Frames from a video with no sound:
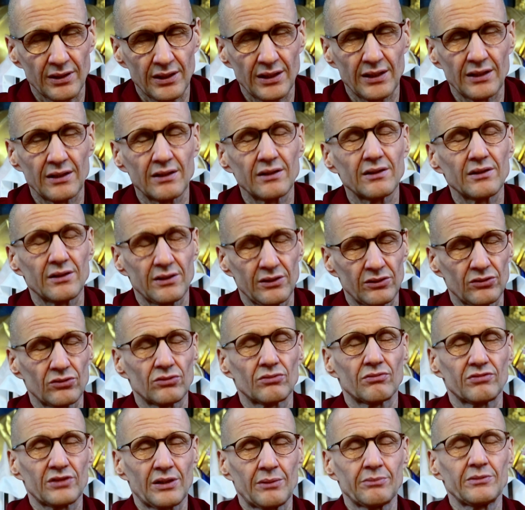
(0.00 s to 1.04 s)

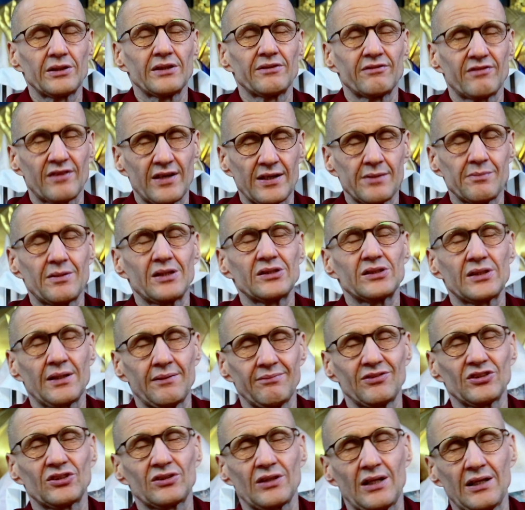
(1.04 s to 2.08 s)
is something very much
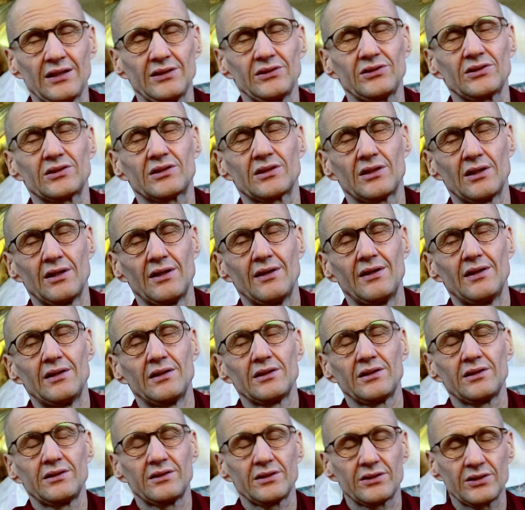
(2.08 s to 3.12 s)
emphasized
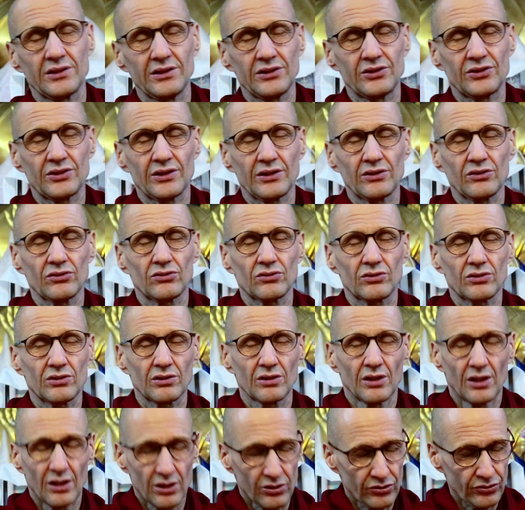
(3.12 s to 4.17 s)
in the teachings.
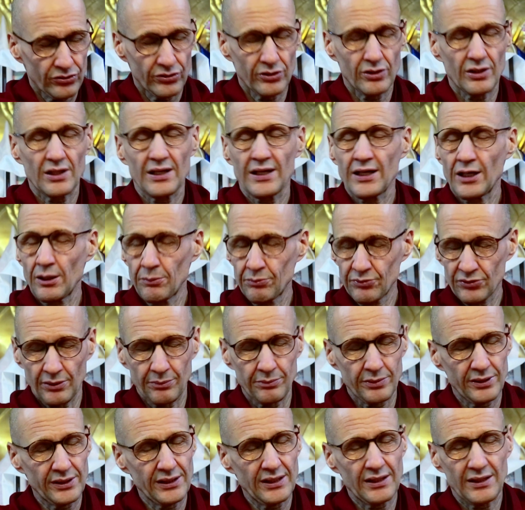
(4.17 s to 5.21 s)
You know, I helped
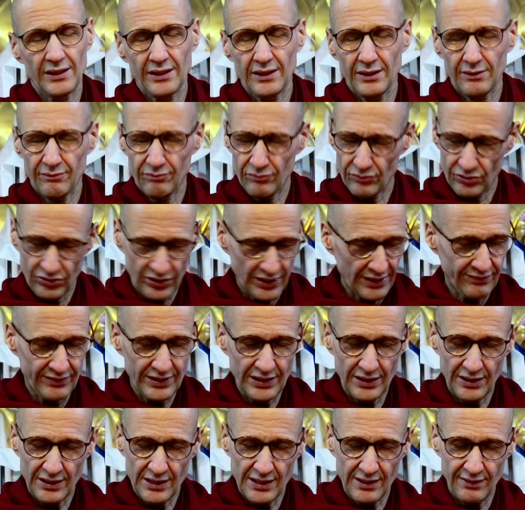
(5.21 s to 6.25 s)
somebody, I saved
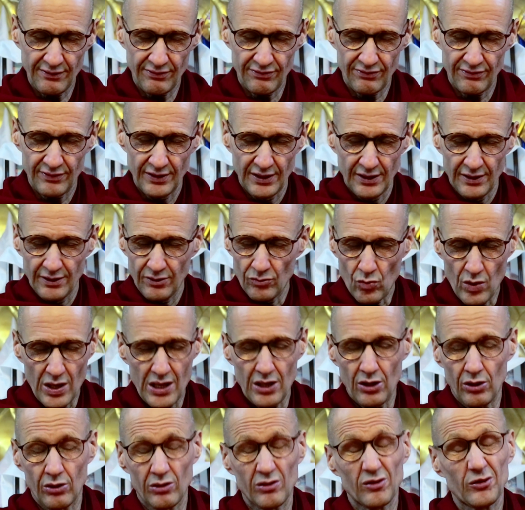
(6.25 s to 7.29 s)
their life.
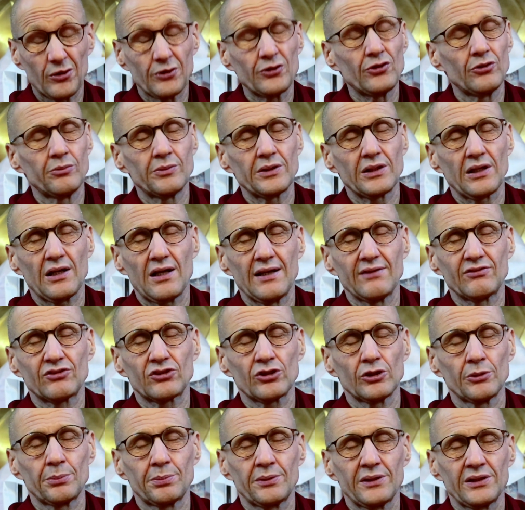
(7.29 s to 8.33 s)
Wow, human life,
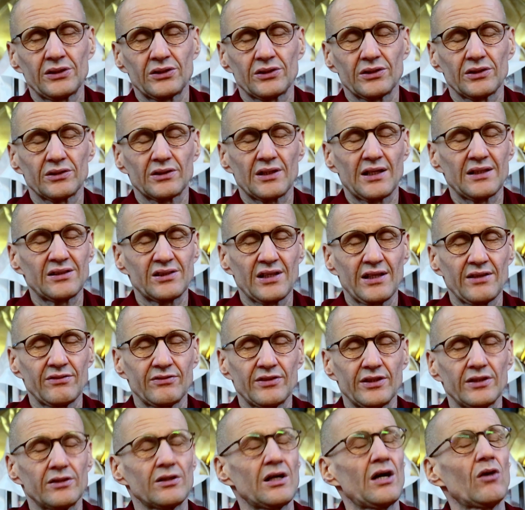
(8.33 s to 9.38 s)
so precious. I
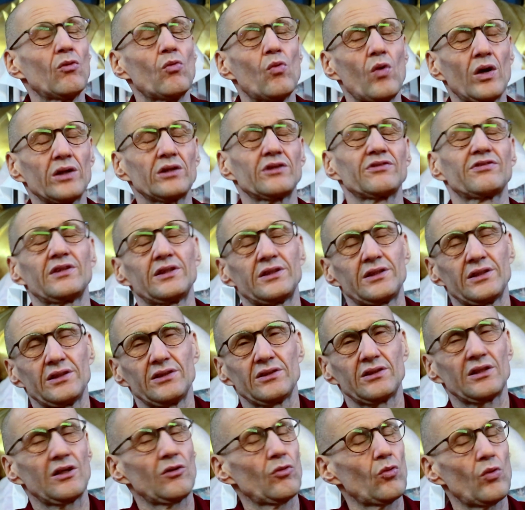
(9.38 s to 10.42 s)
saved it. How wonderful it
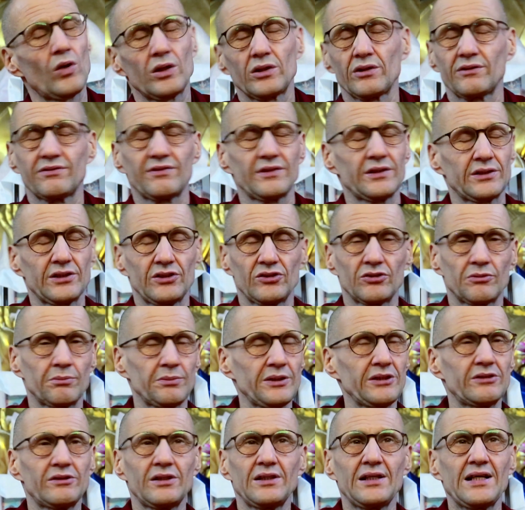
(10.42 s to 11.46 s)
is. How wonderful it is.
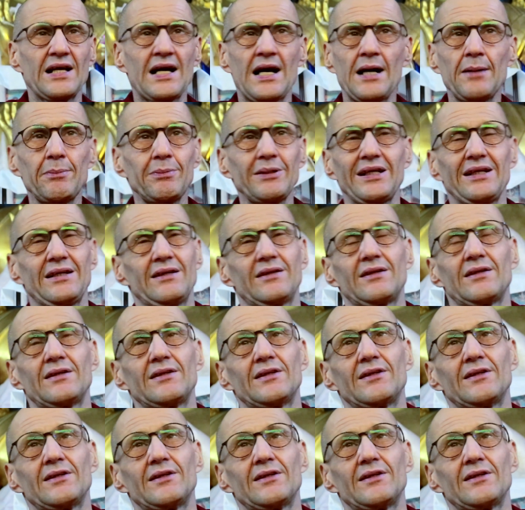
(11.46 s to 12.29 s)
Be really happy.